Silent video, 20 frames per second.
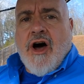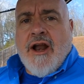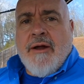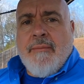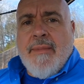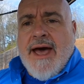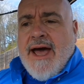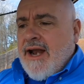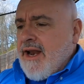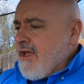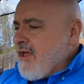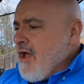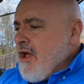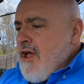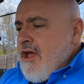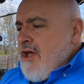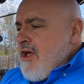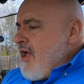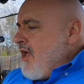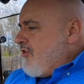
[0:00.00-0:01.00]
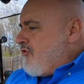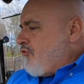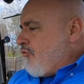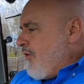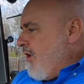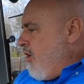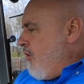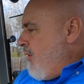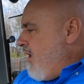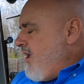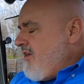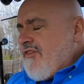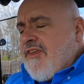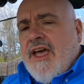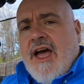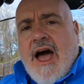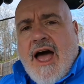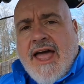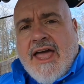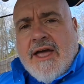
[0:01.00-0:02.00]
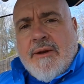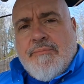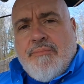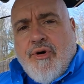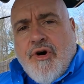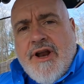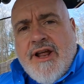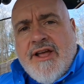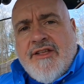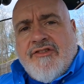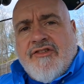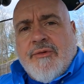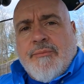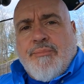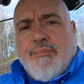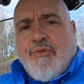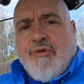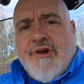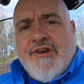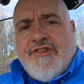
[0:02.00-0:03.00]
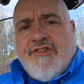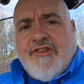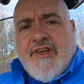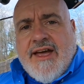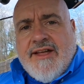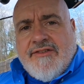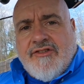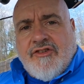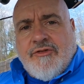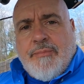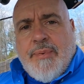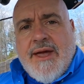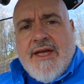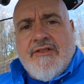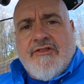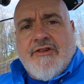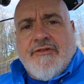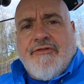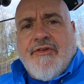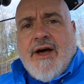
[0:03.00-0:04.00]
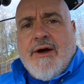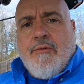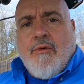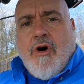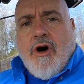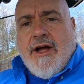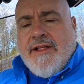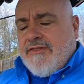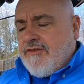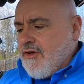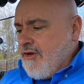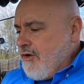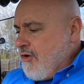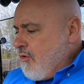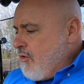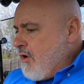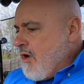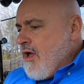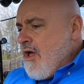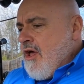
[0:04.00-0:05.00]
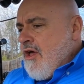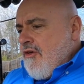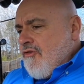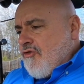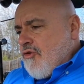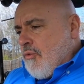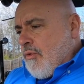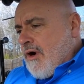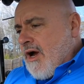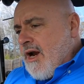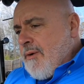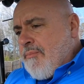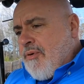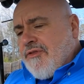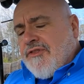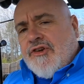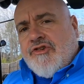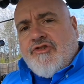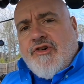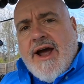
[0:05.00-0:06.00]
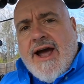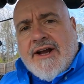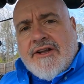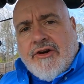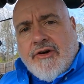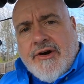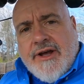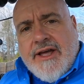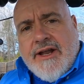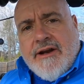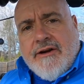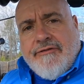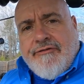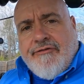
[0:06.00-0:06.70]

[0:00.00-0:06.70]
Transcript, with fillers: automatic. It's real easy. I can put in some preset speeds if I want to. So we're gonna put the tractor in the